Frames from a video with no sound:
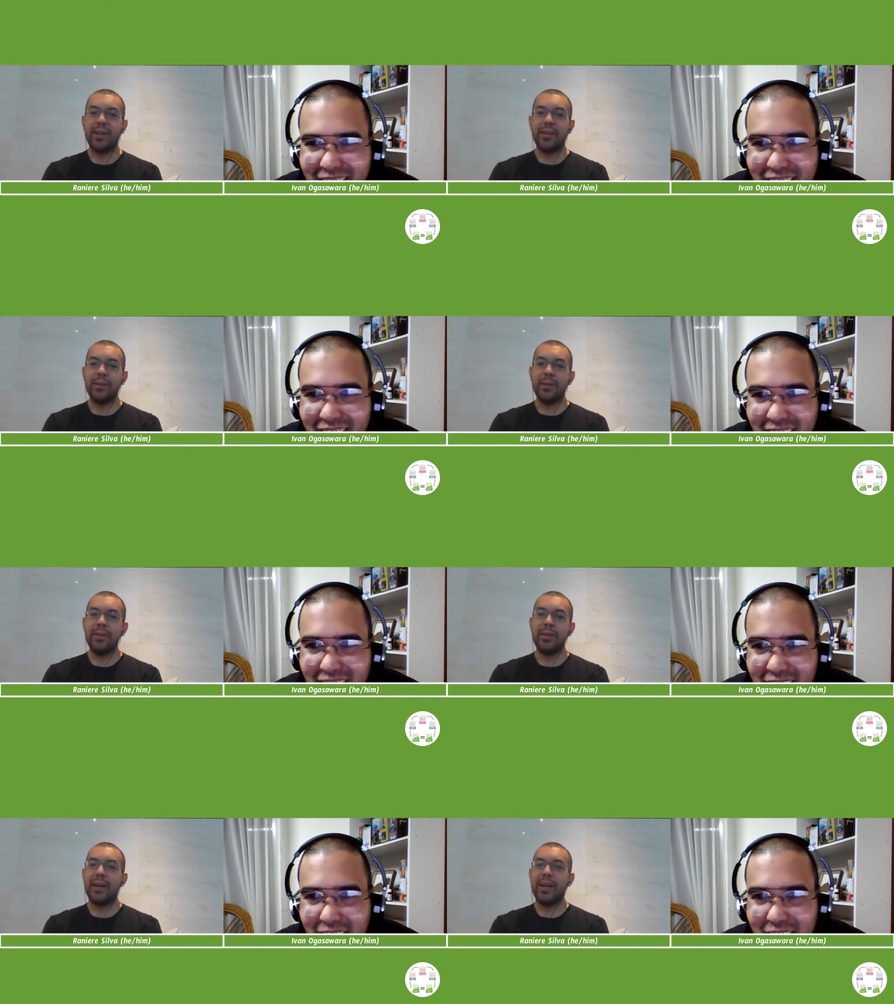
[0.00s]
Speaker 1: I know you
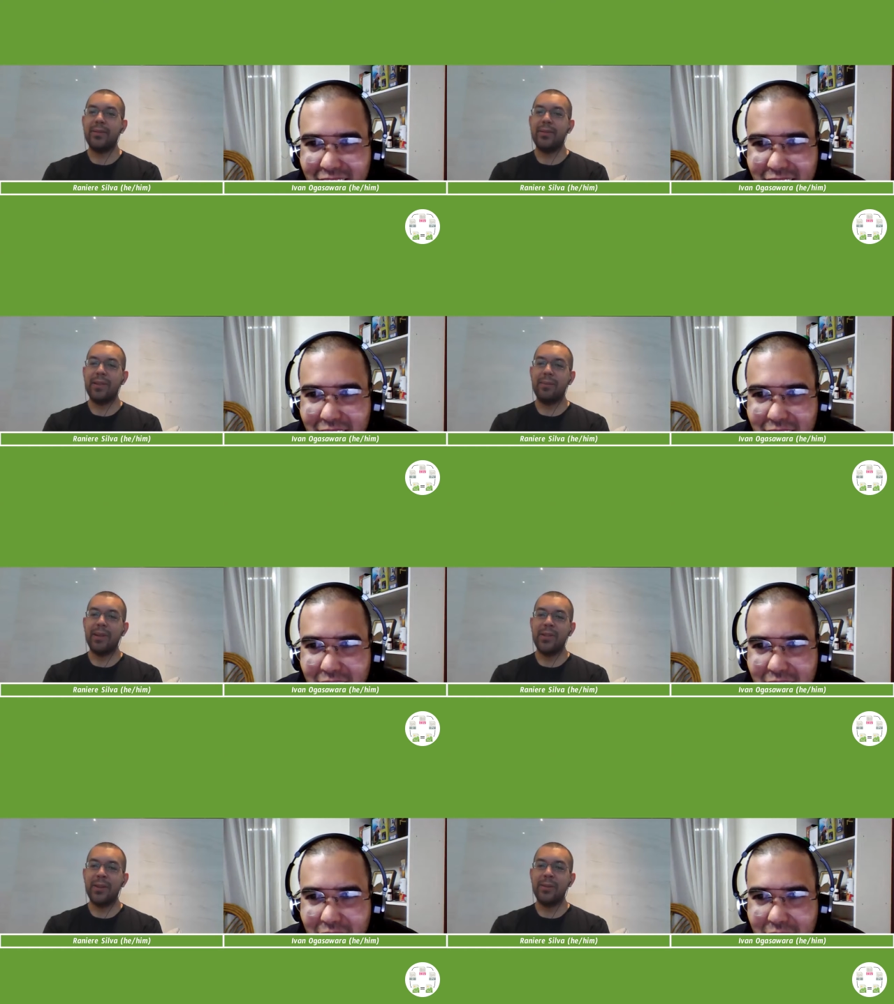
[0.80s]
use Python for the
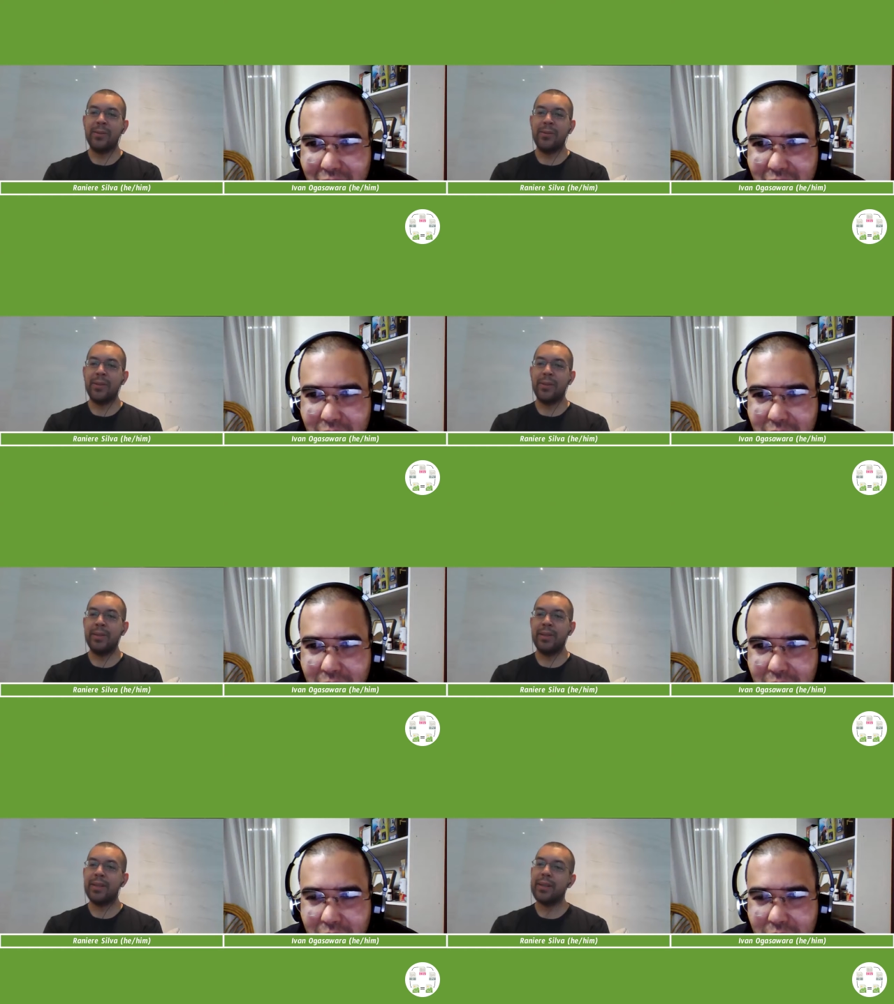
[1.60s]
majority of your
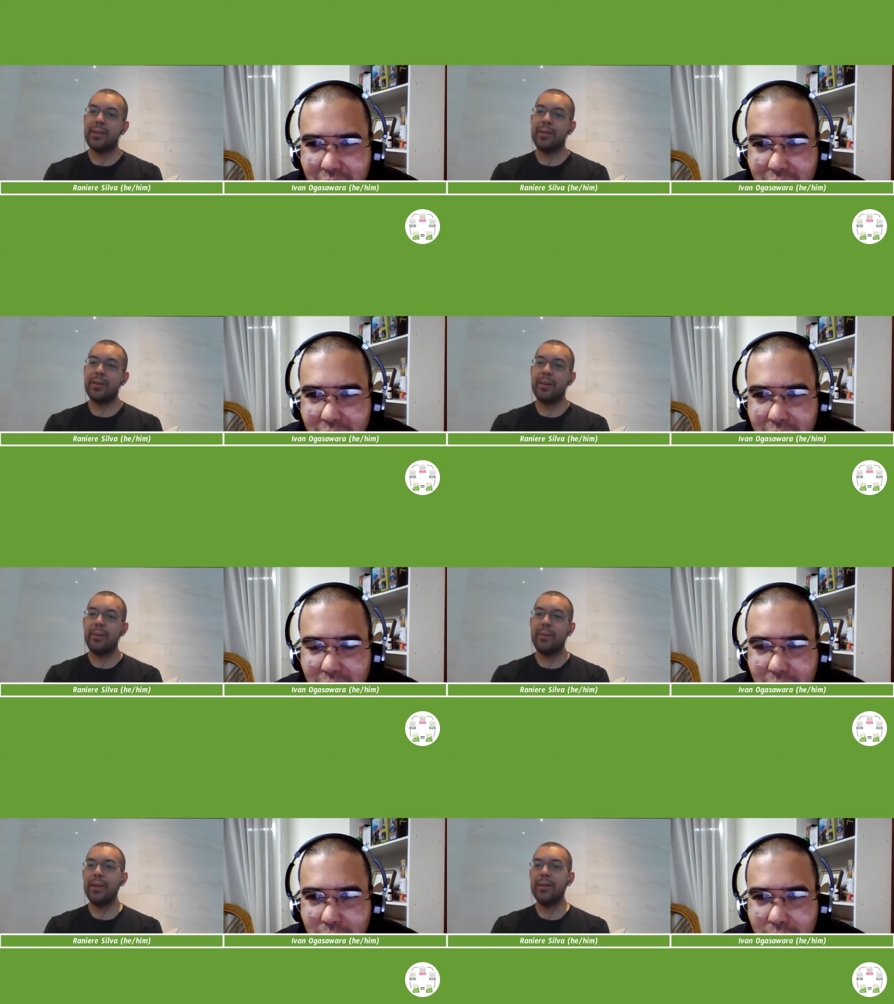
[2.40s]
research.
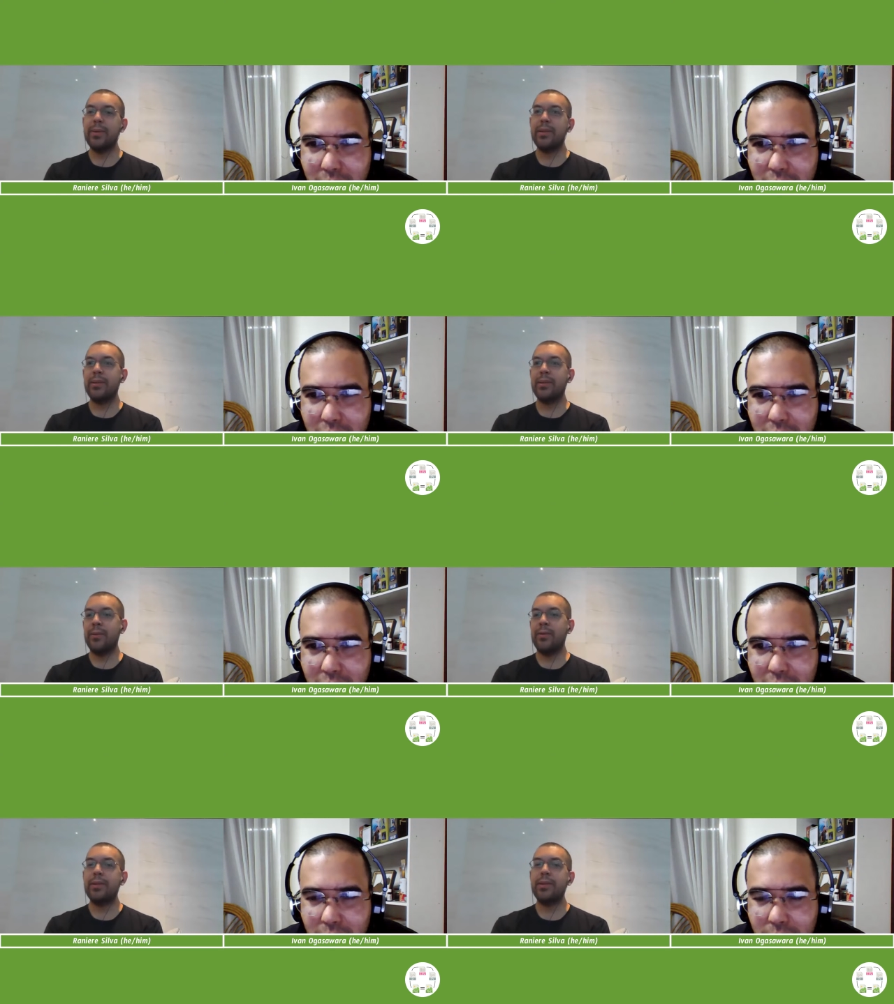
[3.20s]
When was
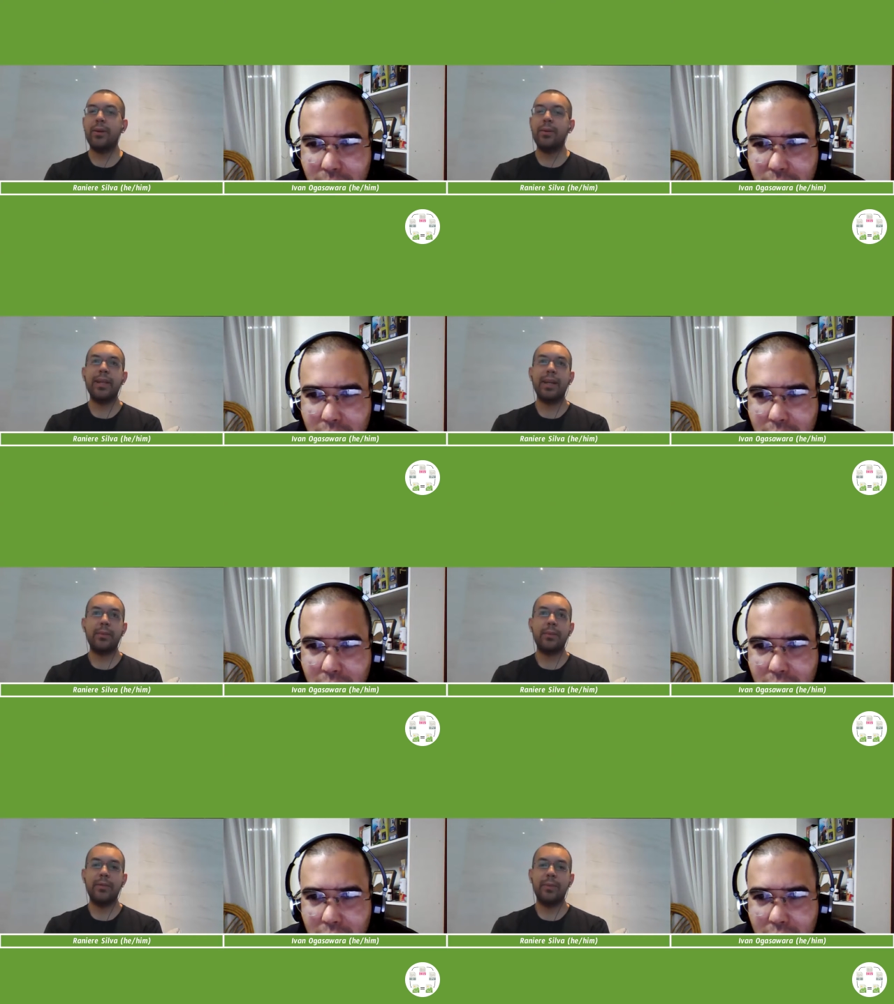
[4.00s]
your first
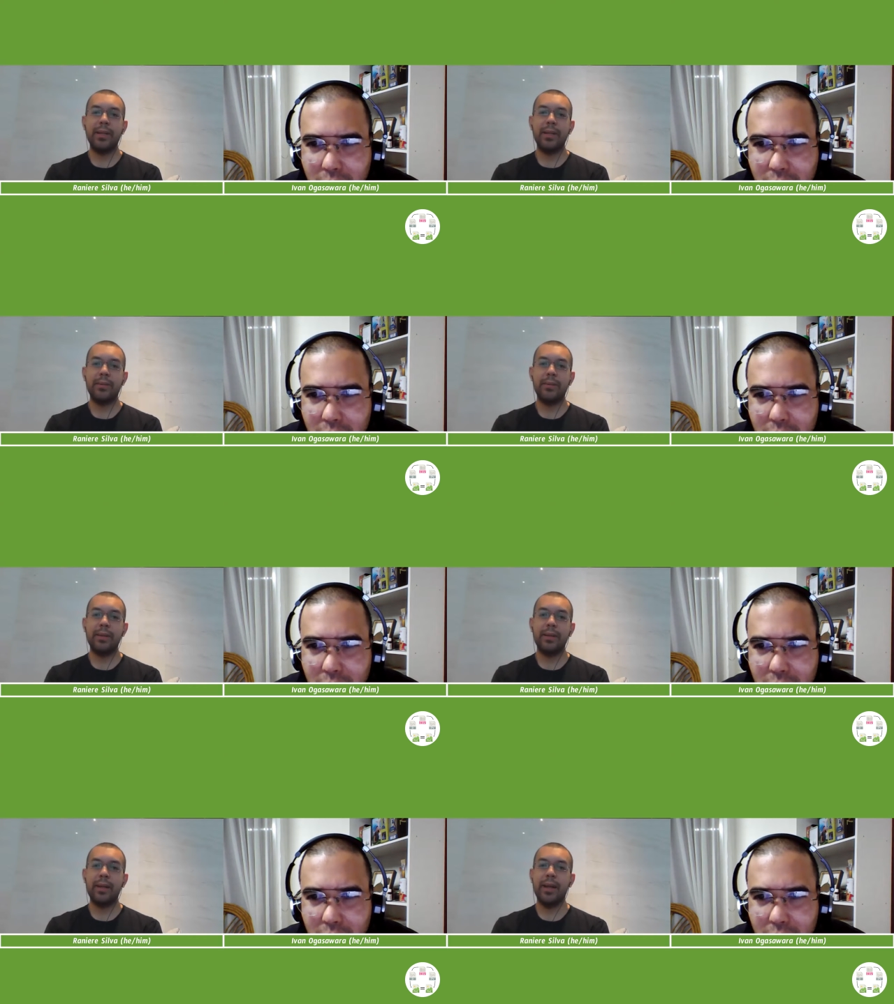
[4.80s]
contact with
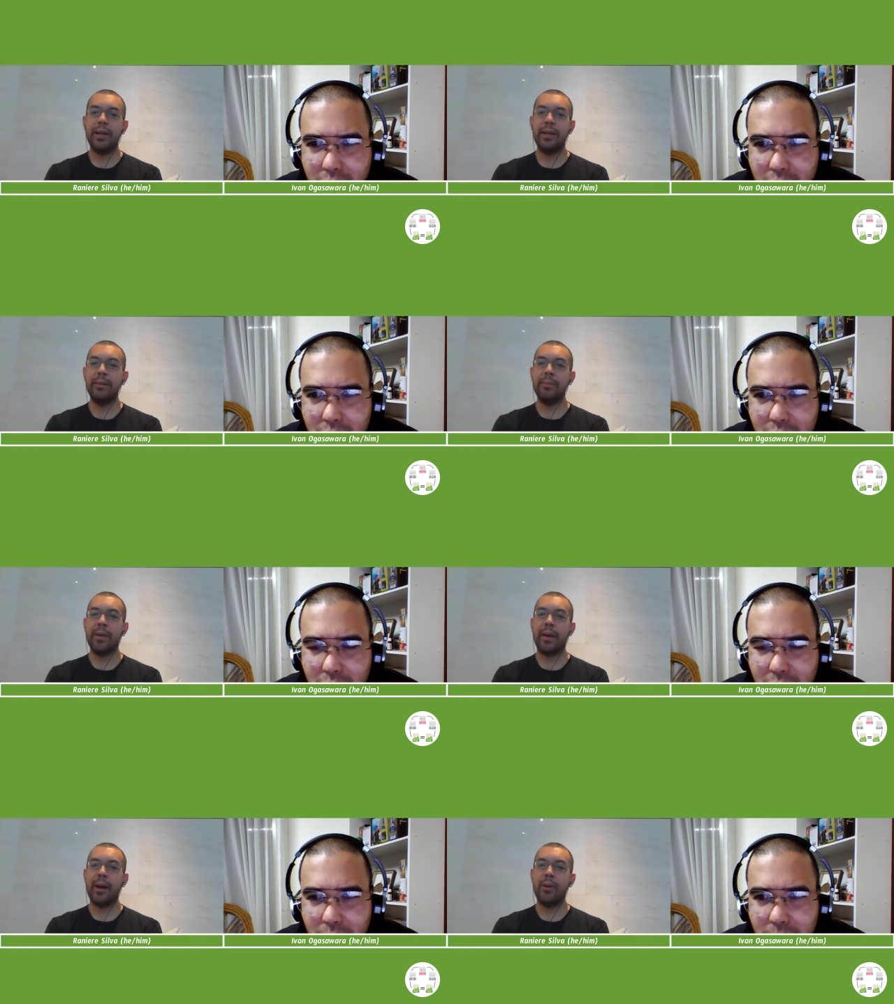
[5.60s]
Python
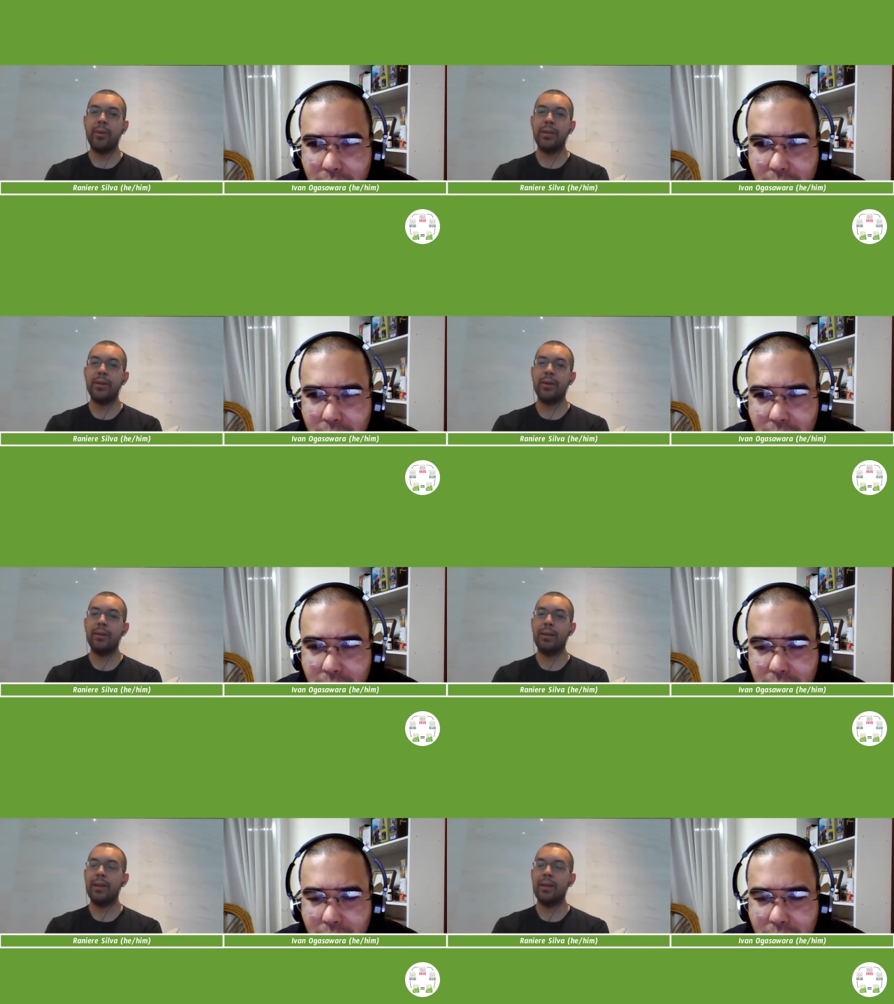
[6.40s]
and how was your